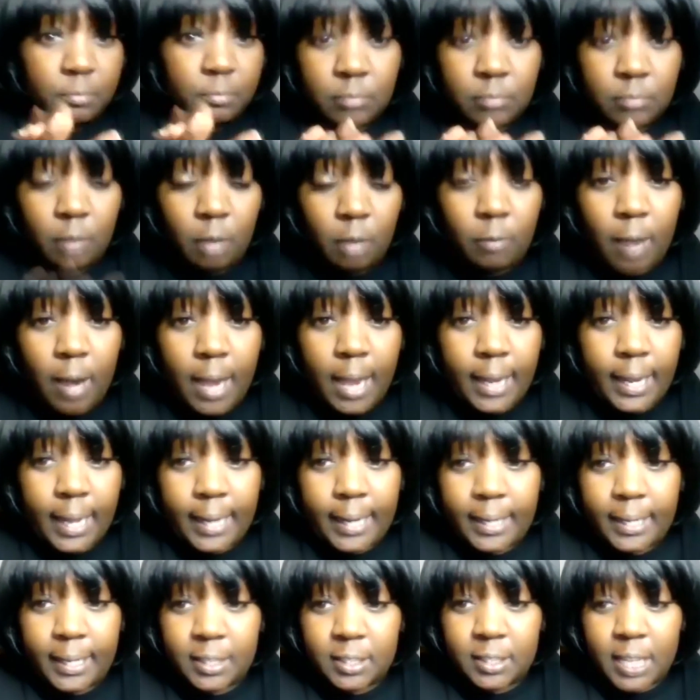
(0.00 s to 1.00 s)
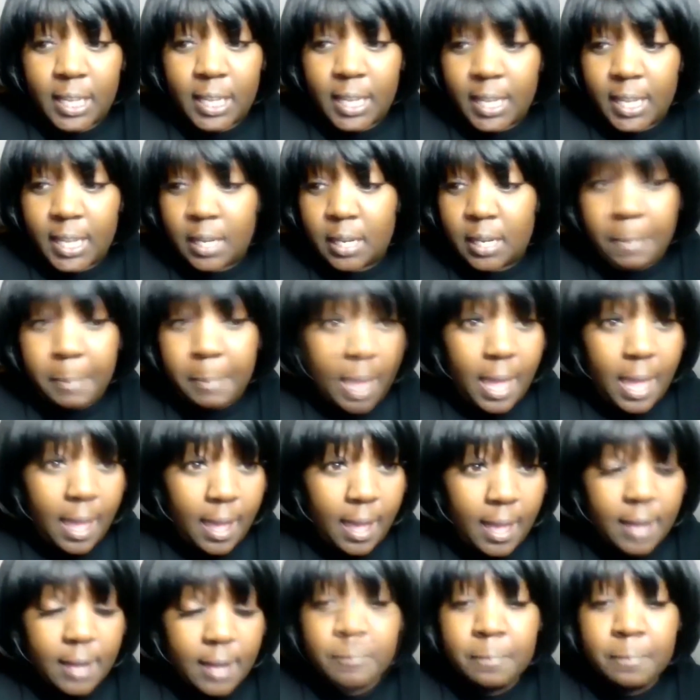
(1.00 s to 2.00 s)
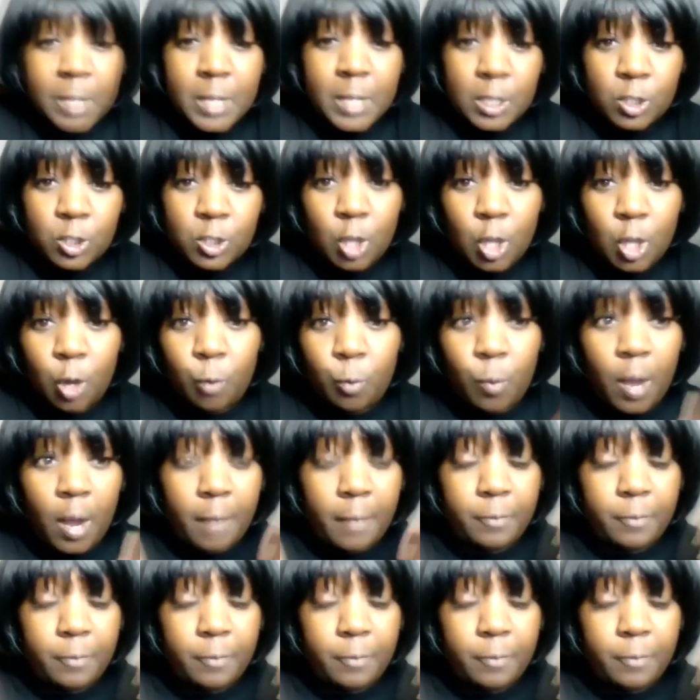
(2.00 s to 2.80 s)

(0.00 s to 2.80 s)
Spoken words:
All right. Got to get the kid in the bed. So if